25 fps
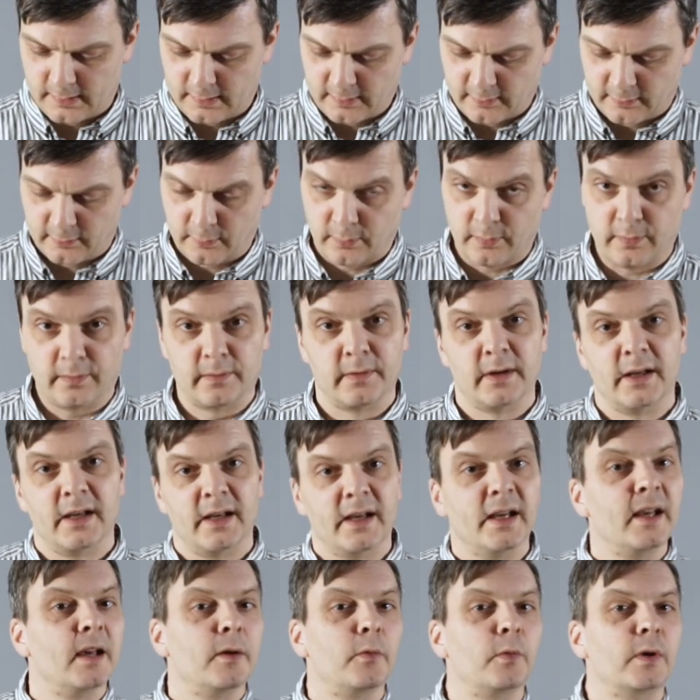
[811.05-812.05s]
So
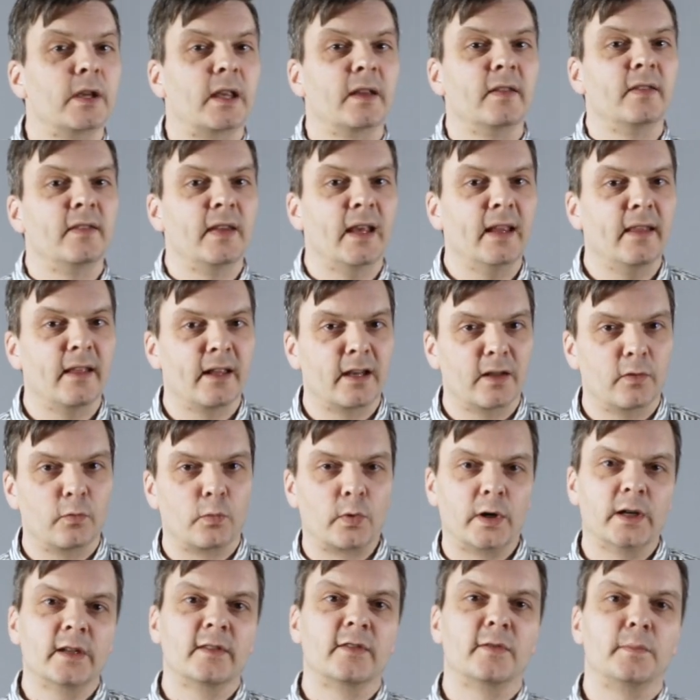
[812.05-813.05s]
we can say that it
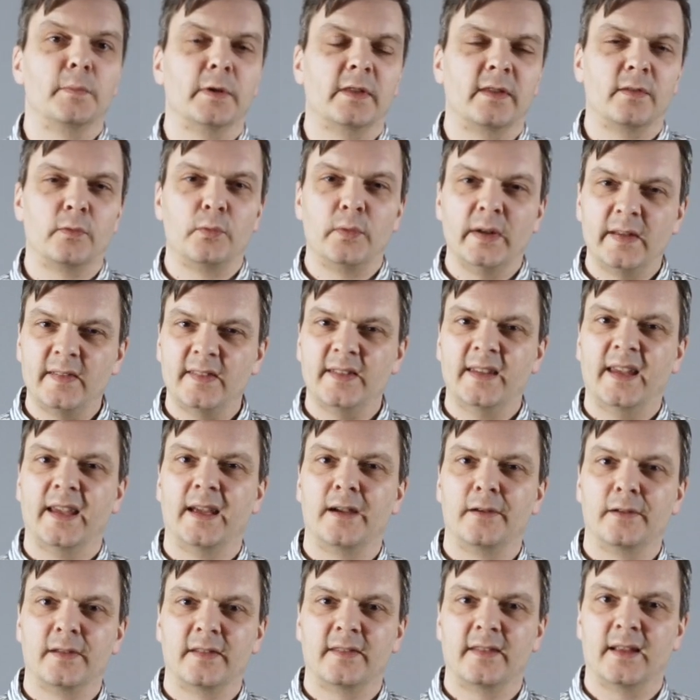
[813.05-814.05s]
works, but the risk
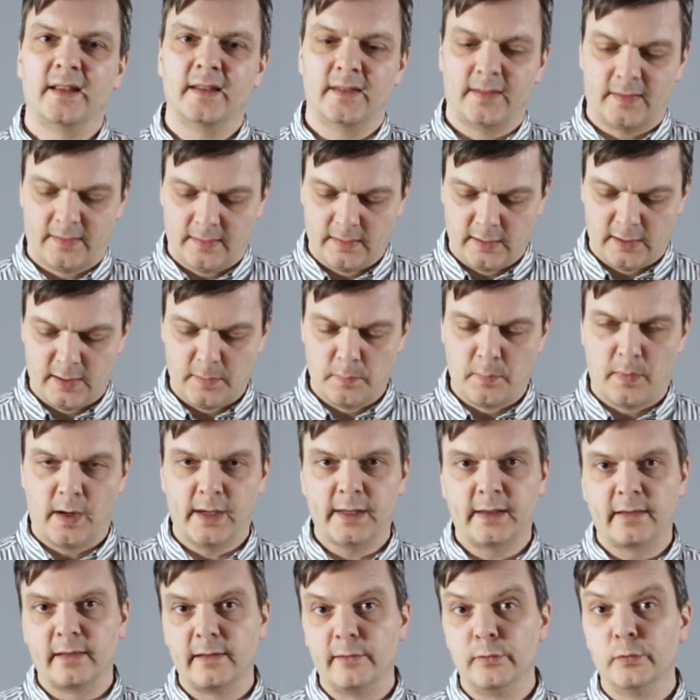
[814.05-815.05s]
here is that he
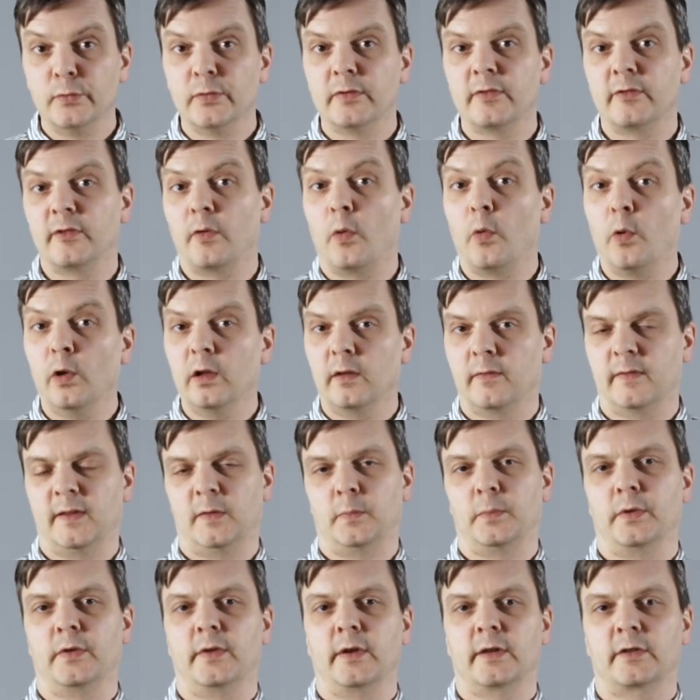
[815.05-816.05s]
might lose all of his
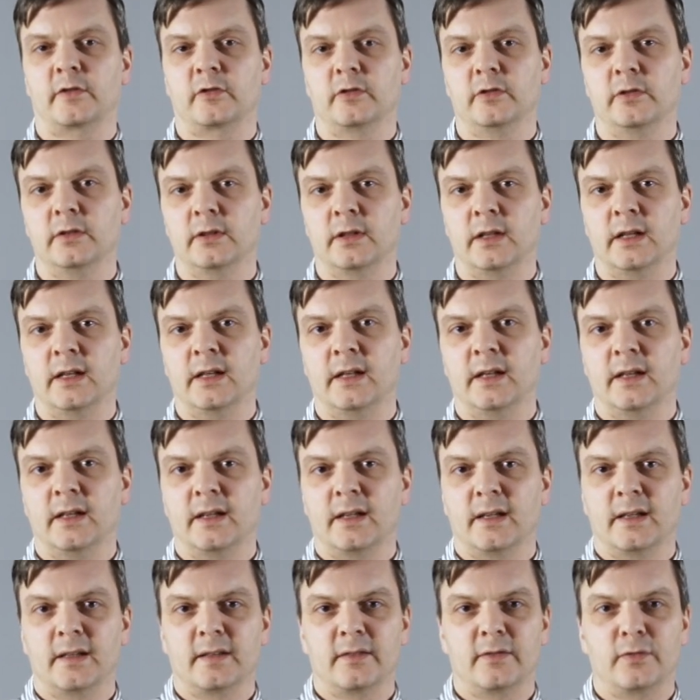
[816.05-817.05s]
production
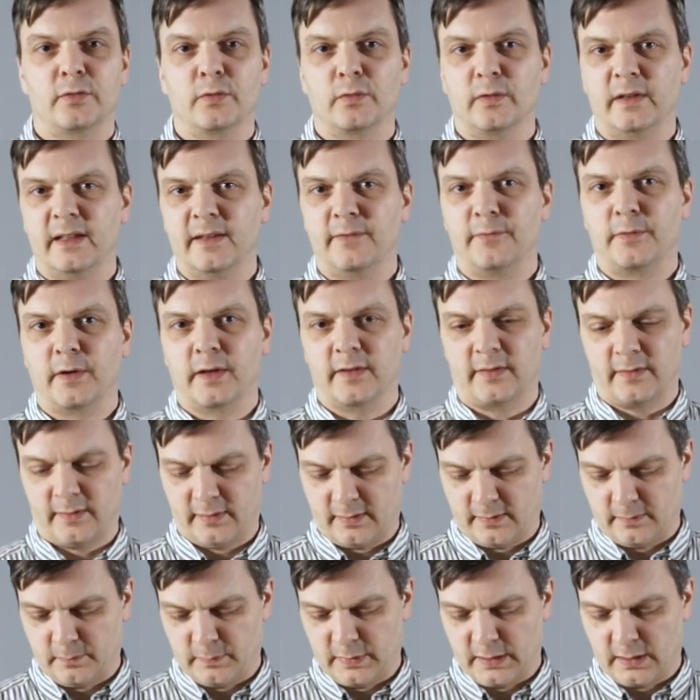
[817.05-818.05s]
to leaf
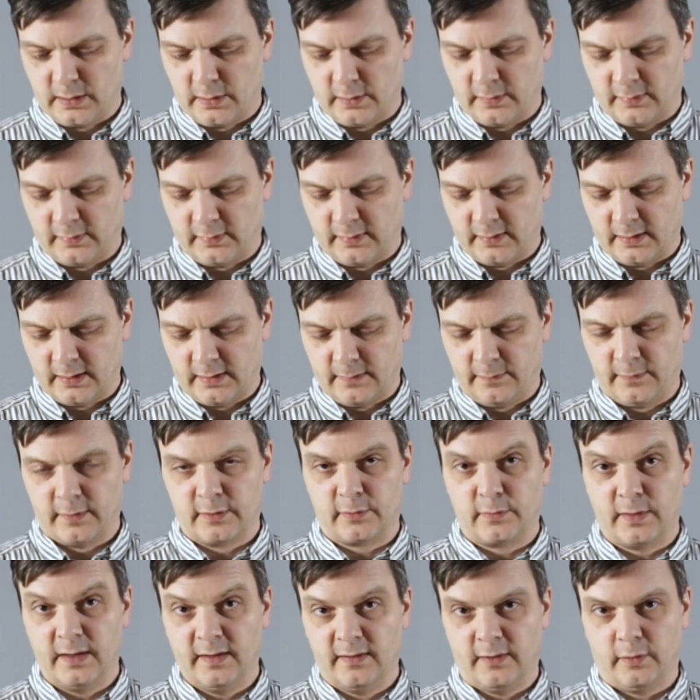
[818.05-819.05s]
rust, because if the
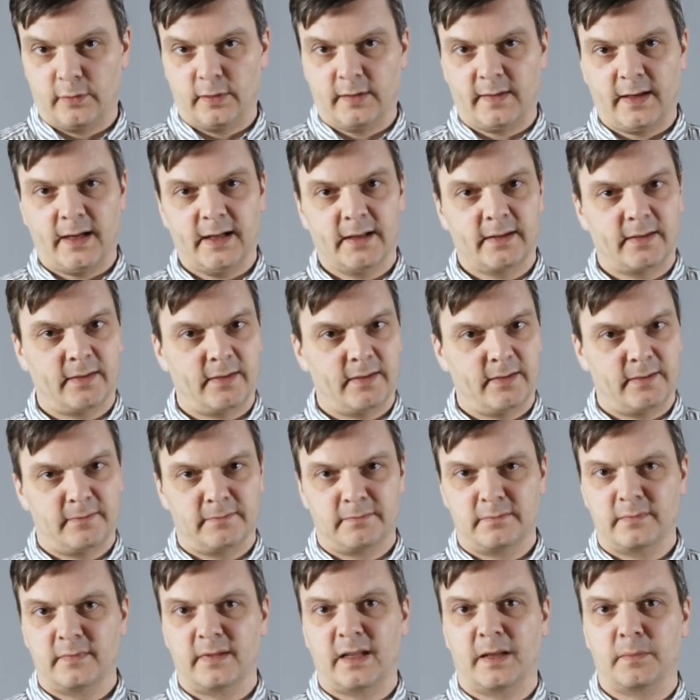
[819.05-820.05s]
trees are attacked,
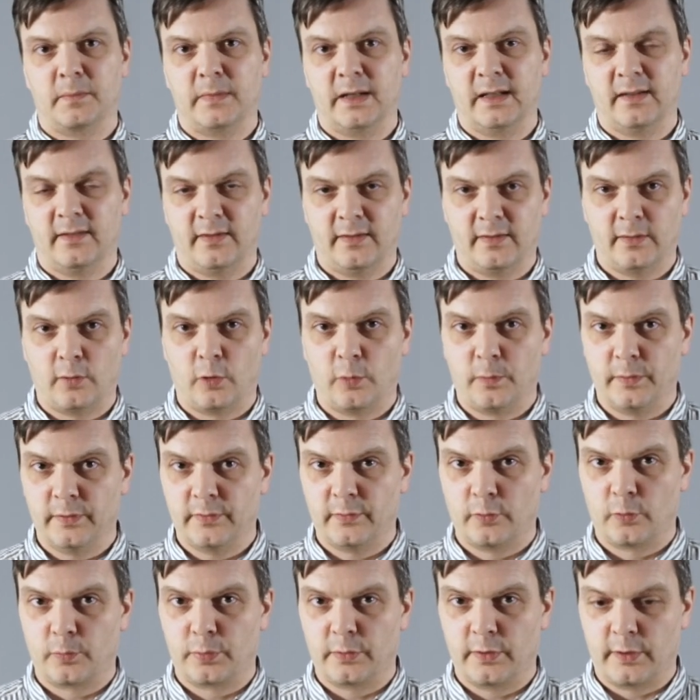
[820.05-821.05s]
that means
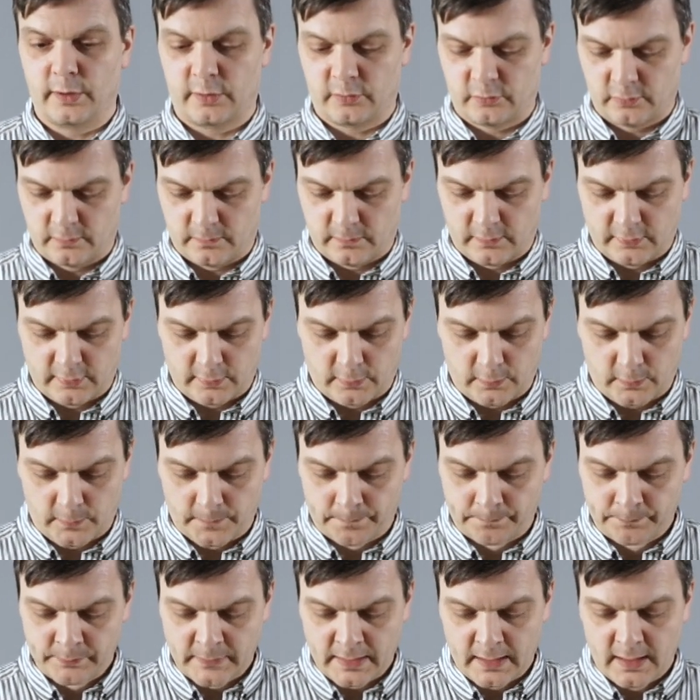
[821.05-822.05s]
almost no production.
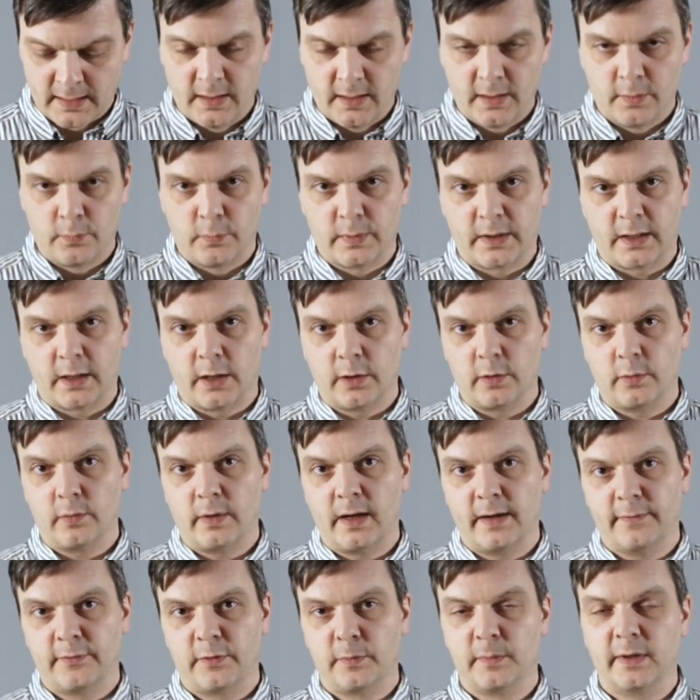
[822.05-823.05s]
So we kind of
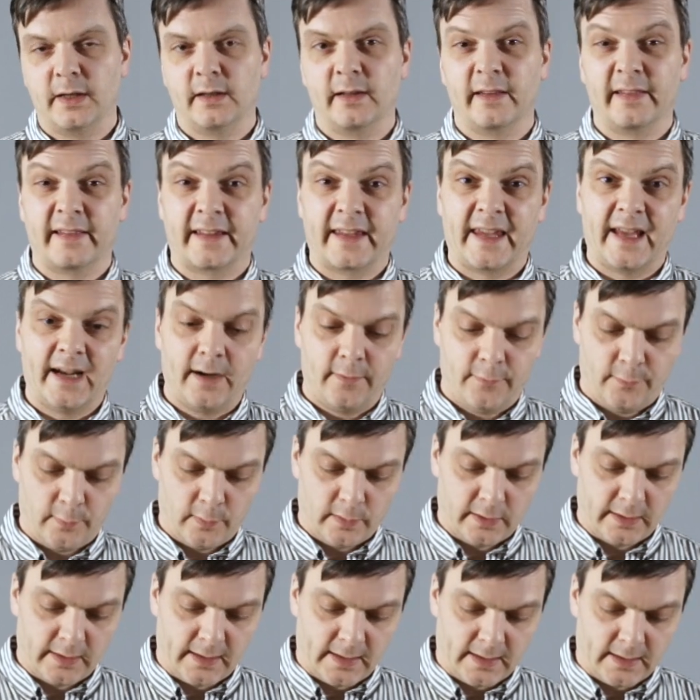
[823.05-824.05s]
have to be a little
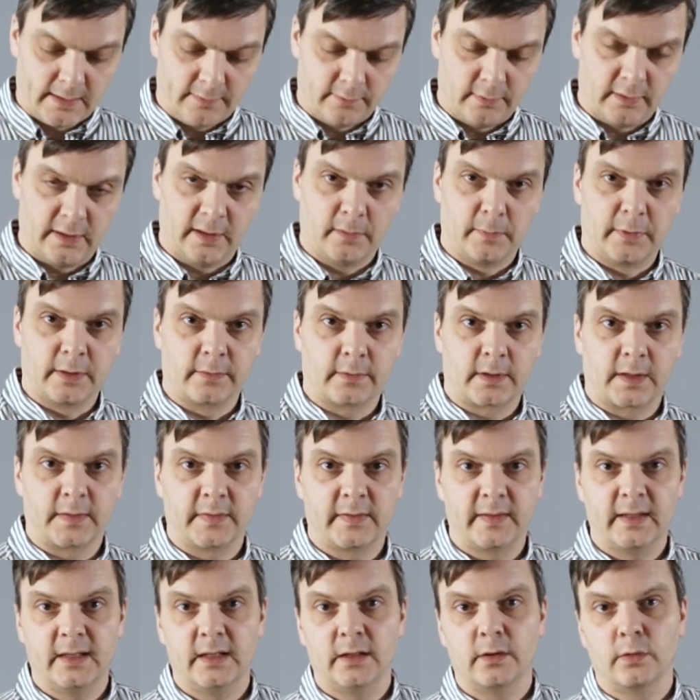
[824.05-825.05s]
careful and have a little bit of
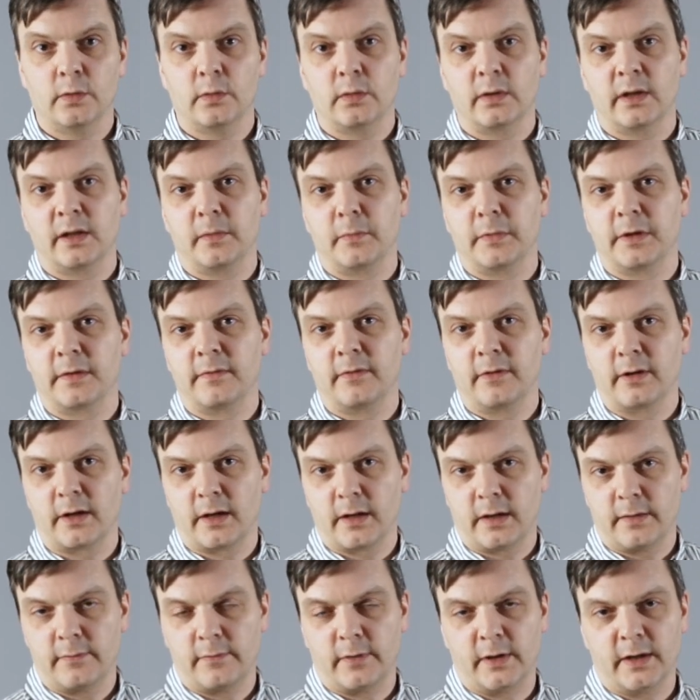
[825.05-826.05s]
Castillo, a little bit of
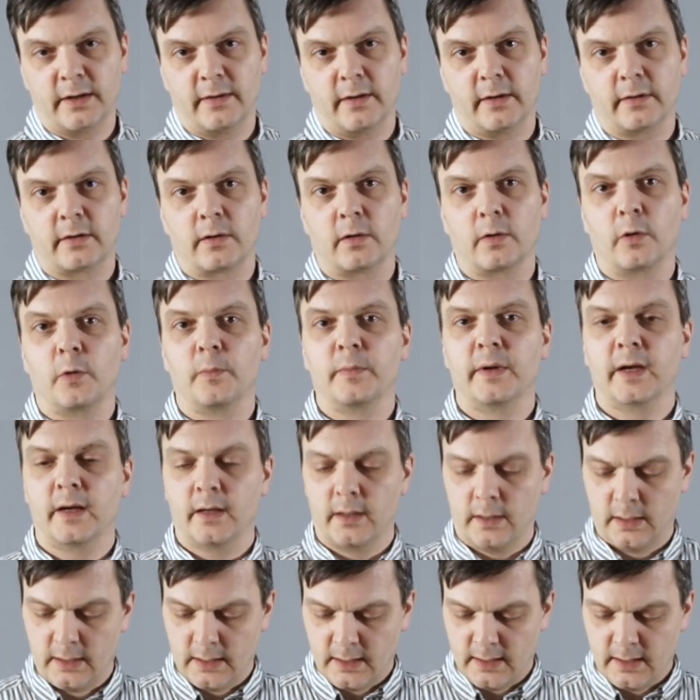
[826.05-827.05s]
Variedad
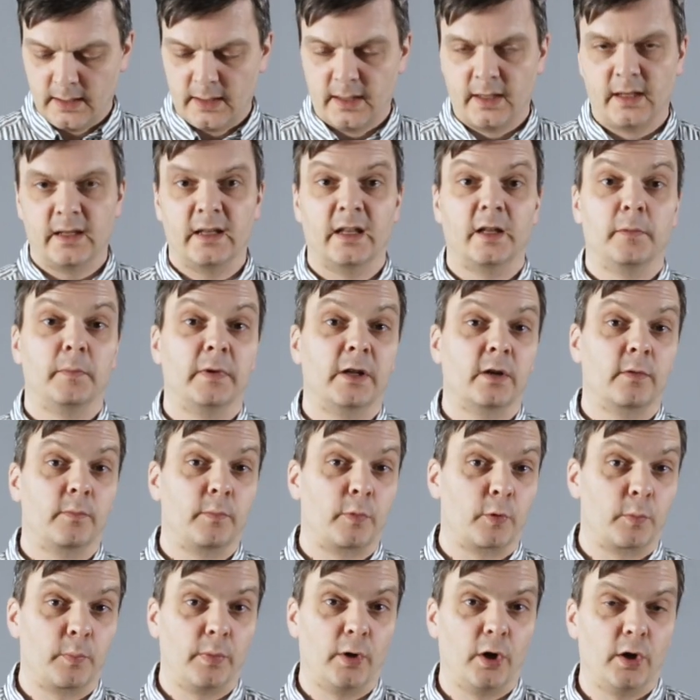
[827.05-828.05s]
Colombia, a little bit of
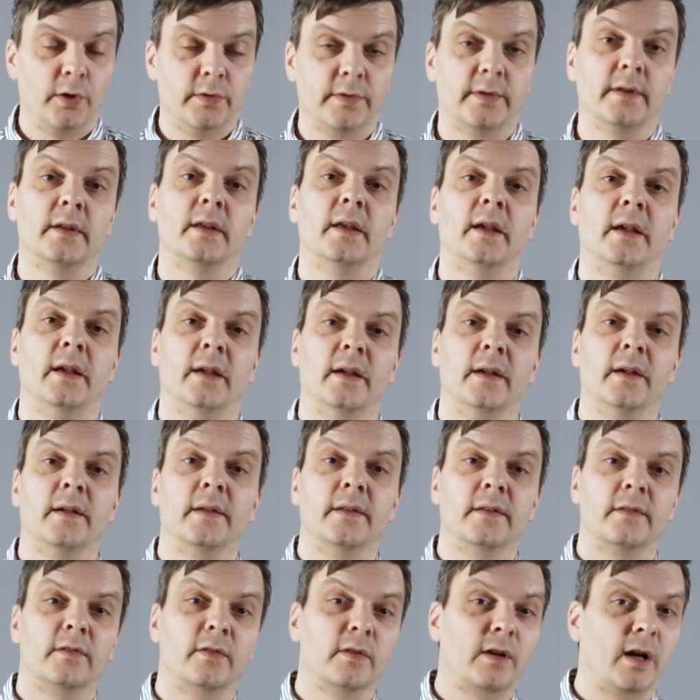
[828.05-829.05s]
Bourbon,
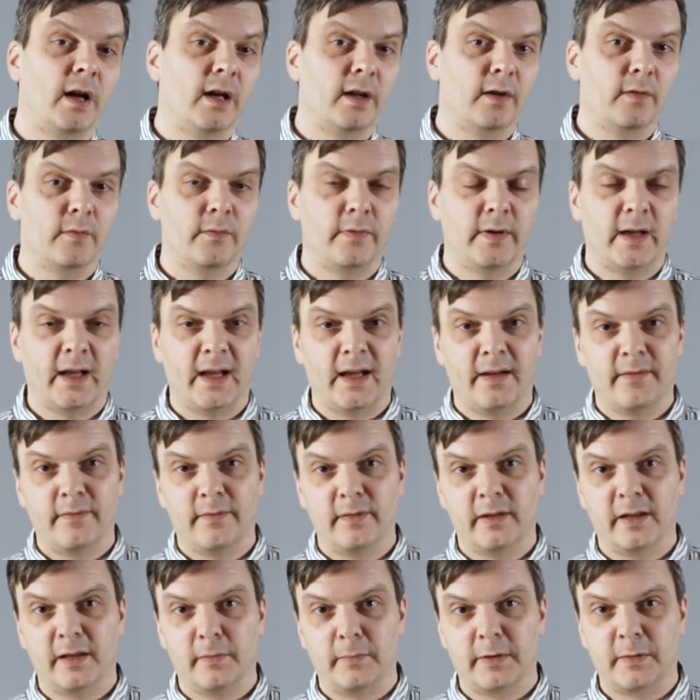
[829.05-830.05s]
to kind of have
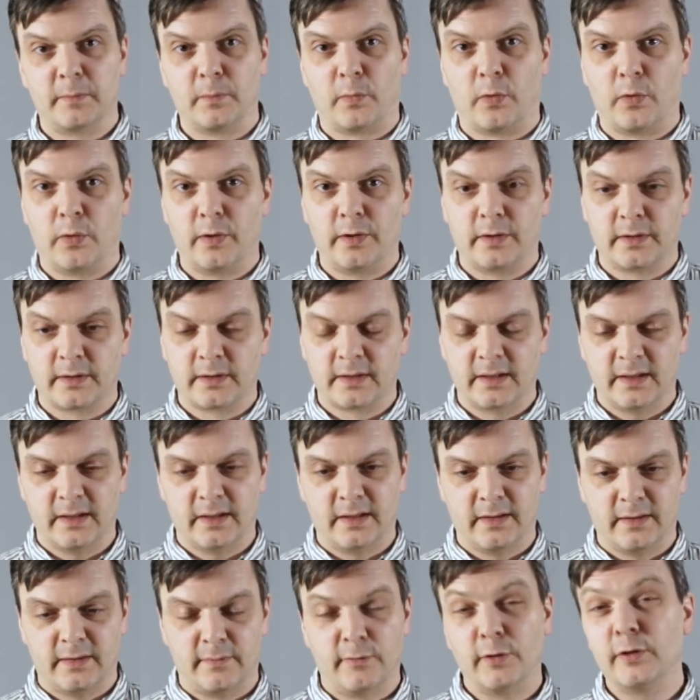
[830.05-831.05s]
a little bit more
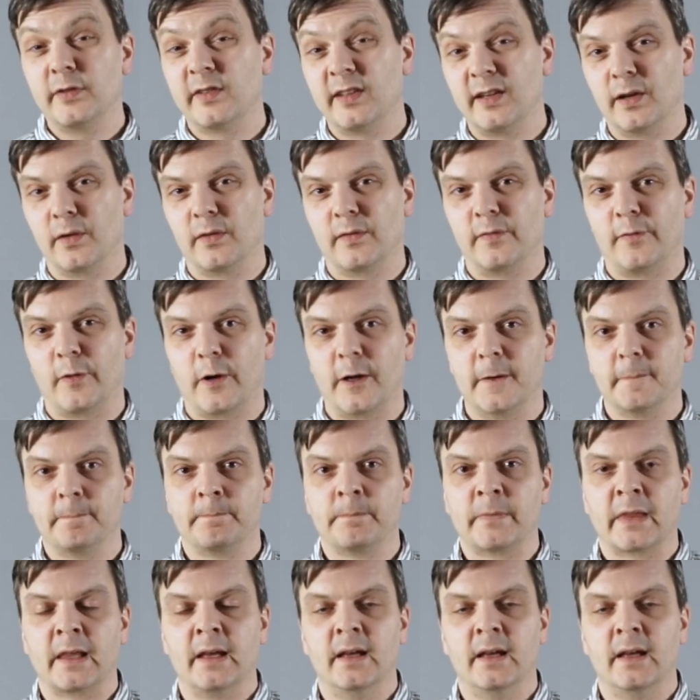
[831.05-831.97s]
diversity on the farm.